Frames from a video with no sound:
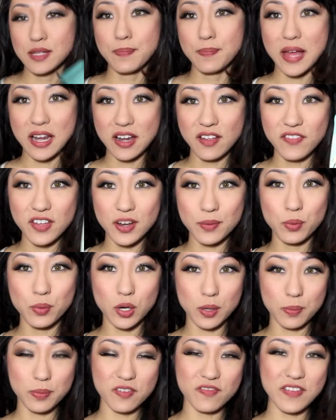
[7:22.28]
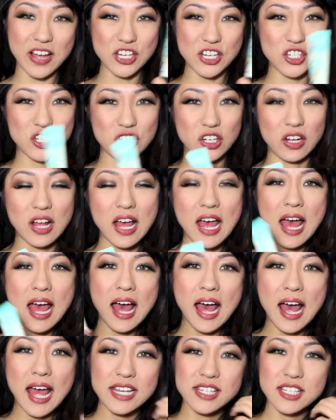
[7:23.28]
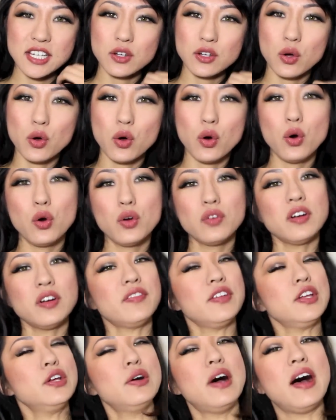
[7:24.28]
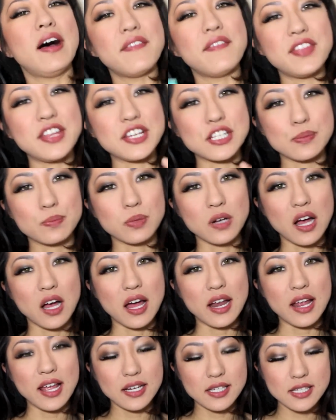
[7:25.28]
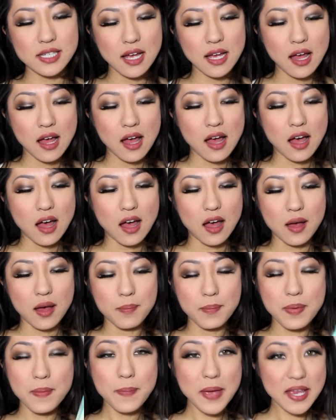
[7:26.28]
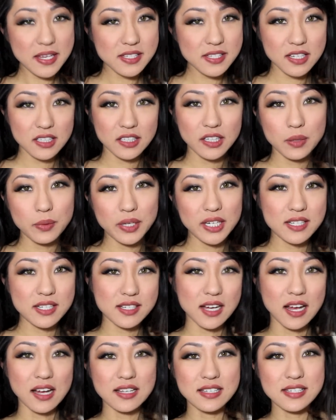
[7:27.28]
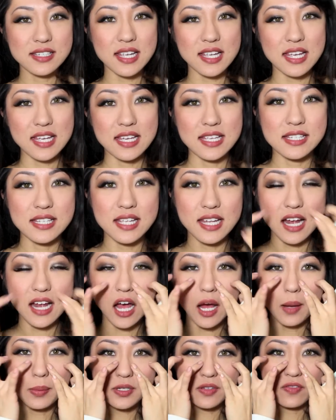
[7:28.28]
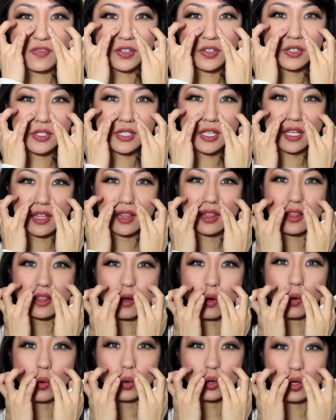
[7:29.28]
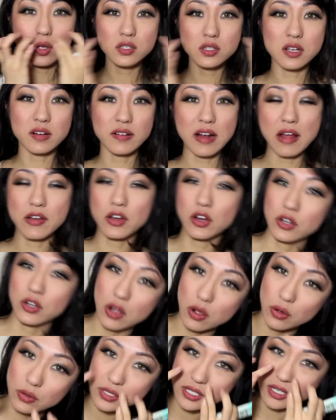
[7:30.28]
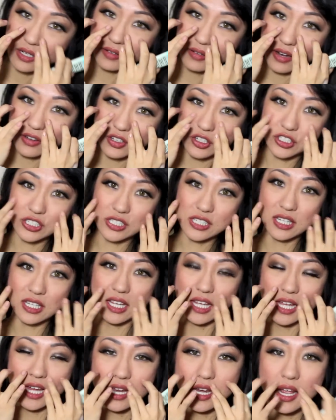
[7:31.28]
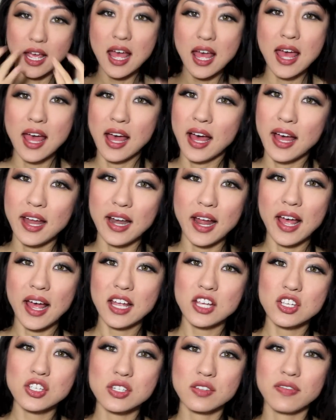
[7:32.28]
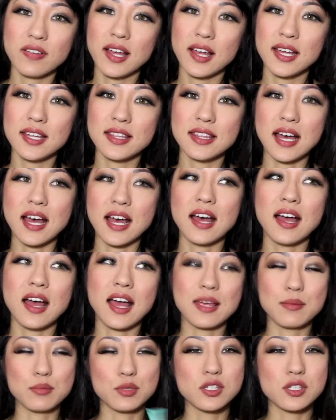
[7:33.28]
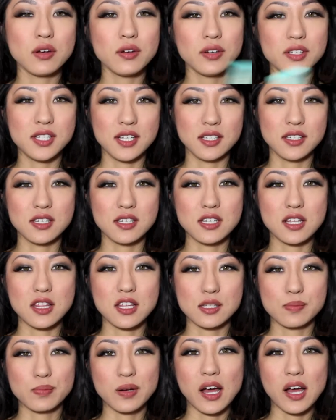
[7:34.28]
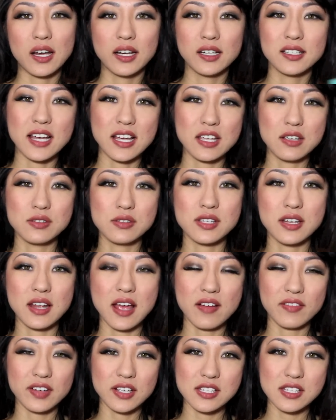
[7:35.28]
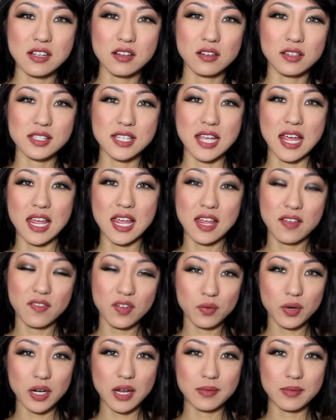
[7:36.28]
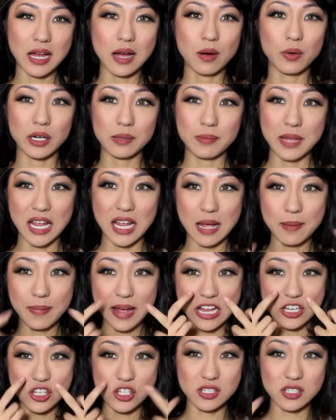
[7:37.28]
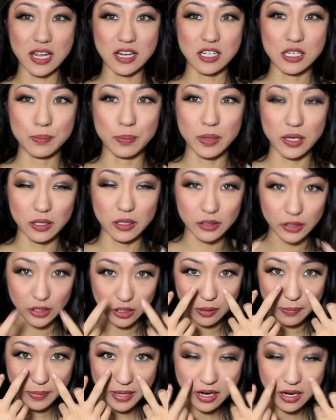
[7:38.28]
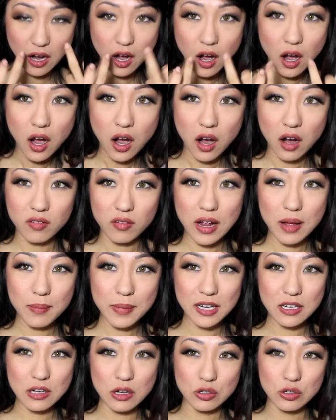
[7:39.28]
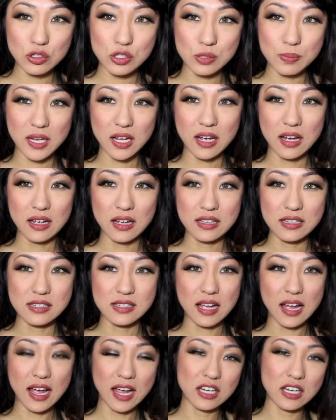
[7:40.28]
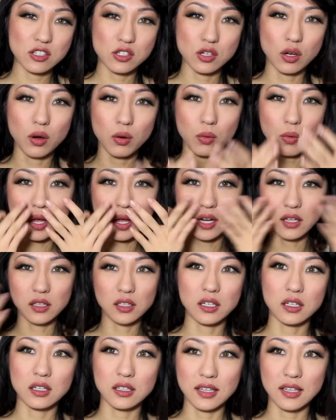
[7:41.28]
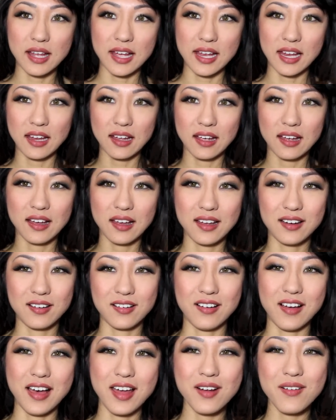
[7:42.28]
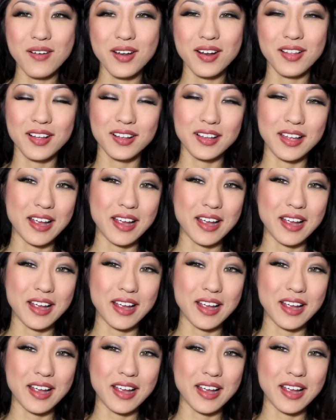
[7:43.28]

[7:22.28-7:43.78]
The Benefit Pore Professional. I did a whole review on this product, but basically what it does is it helps fills in the holes around your nose and around your skin. And I just find that I'm so addicted to this product. I use it every single day. Even when I'm not wearing makeup, I just like to put a little bit around my nose because I don't want to look like, I don't want to